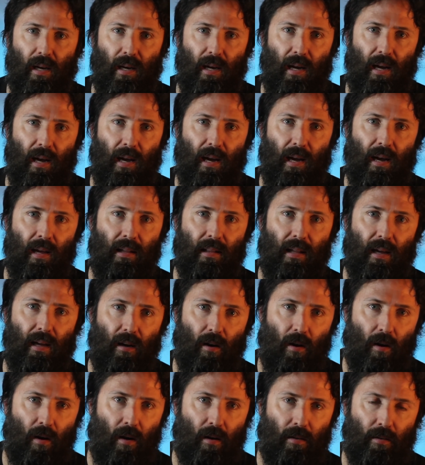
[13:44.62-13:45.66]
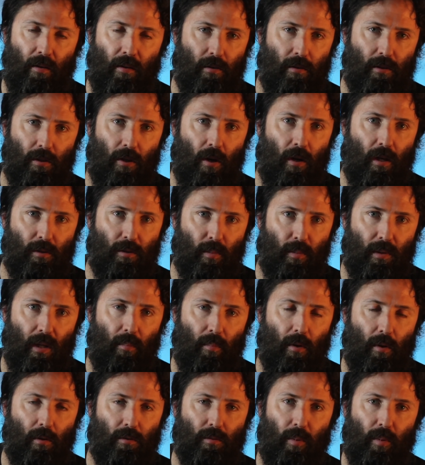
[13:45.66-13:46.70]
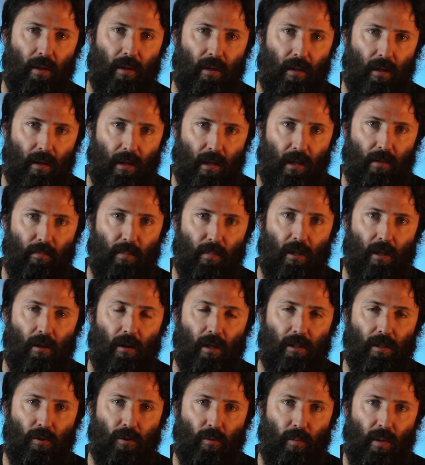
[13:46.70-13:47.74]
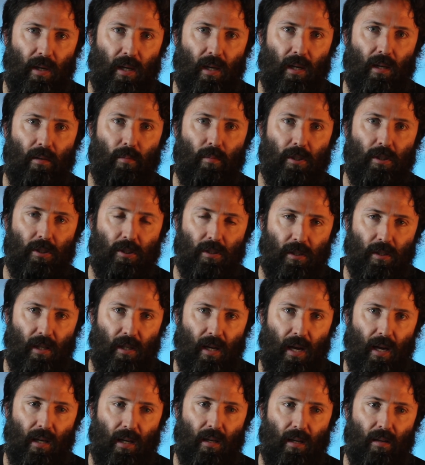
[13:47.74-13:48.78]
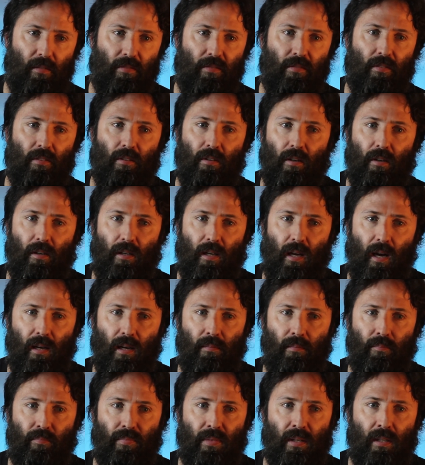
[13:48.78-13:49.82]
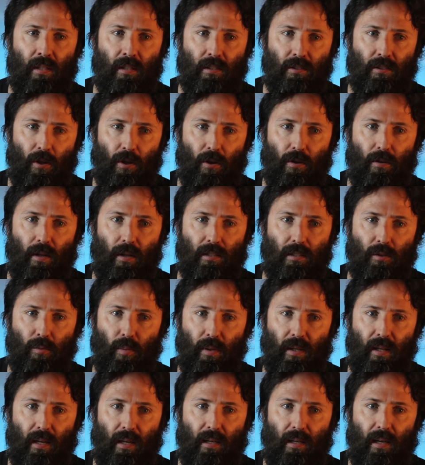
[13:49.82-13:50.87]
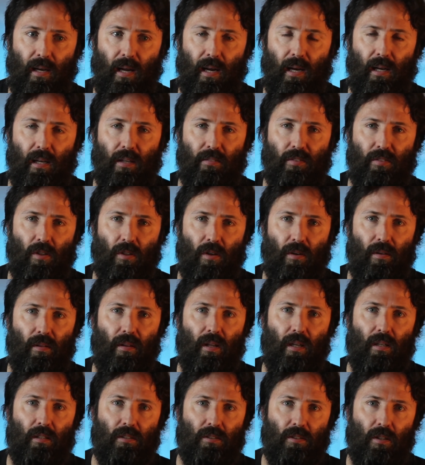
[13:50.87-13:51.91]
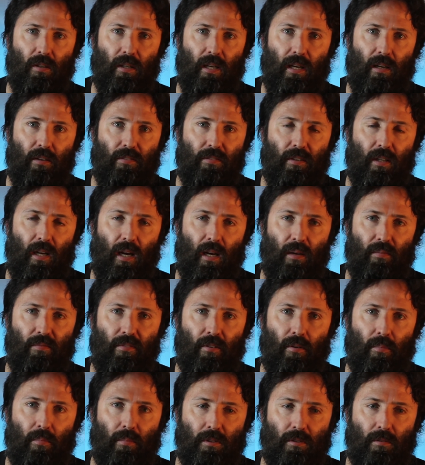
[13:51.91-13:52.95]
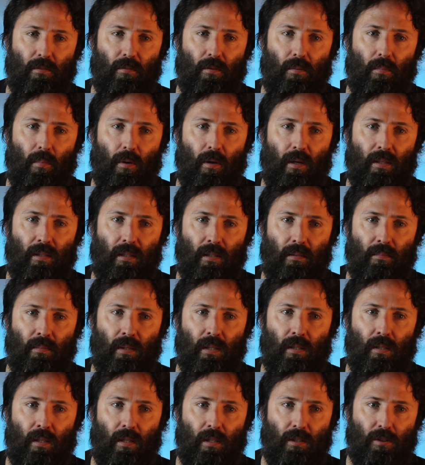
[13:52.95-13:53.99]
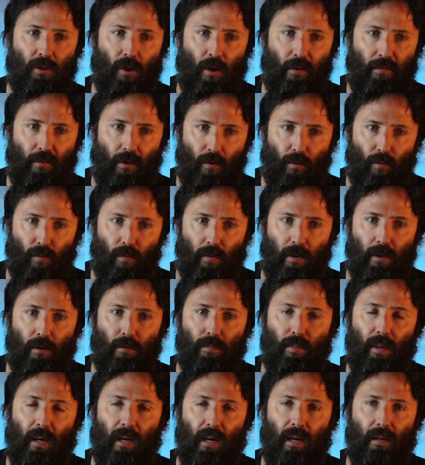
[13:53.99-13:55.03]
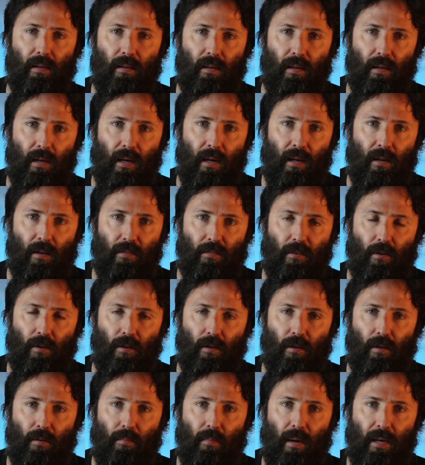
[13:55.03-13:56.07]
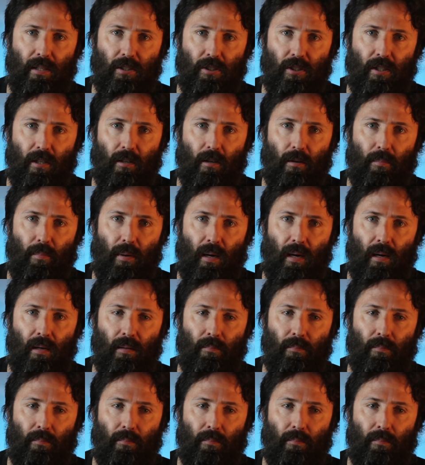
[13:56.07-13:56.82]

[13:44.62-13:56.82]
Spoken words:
and those i's, when they multiply, are going to give me an I squared, which is a negative. Okay, so that's where that negative sine theta sine alpha came from as a reminder. So I've got a real part and I've got an imaginary part,